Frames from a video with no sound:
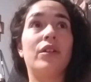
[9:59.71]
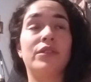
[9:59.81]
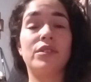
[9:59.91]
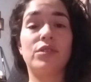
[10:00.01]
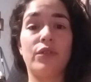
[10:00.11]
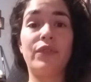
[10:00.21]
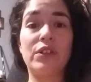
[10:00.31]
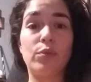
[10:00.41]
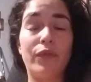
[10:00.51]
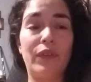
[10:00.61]
on the
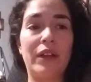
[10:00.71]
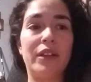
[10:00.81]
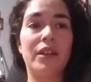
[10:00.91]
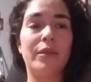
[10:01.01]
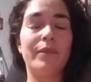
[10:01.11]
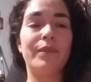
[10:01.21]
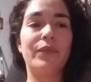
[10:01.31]
surface, we're feeling them,